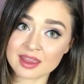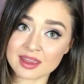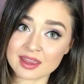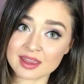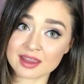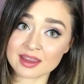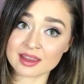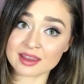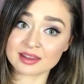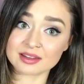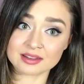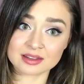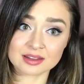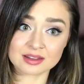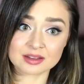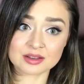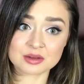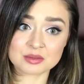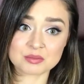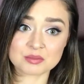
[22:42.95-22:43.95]
and
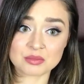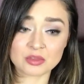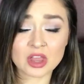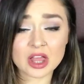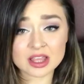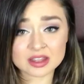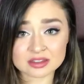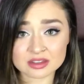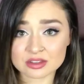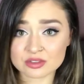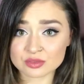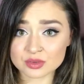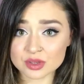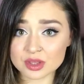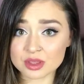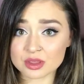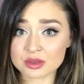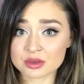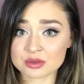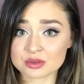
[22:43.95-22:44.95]
Liza's
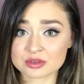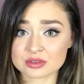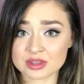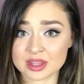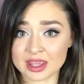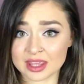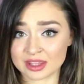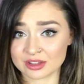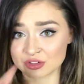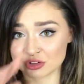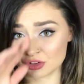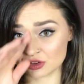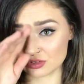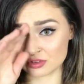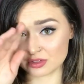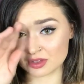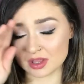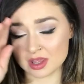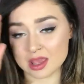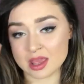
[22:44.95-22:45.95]
videos and
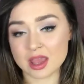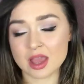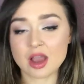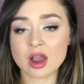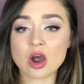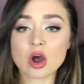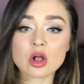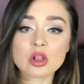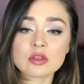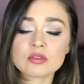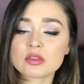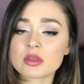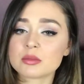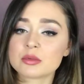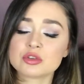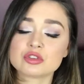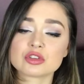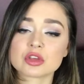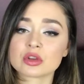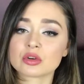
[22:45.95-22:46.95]
just all of them
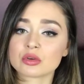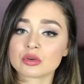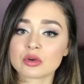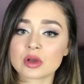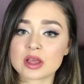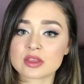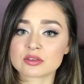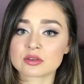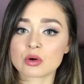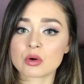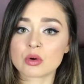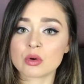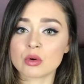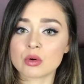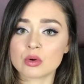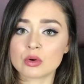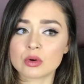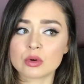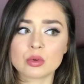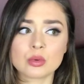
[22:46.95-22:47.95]
in general as a whole.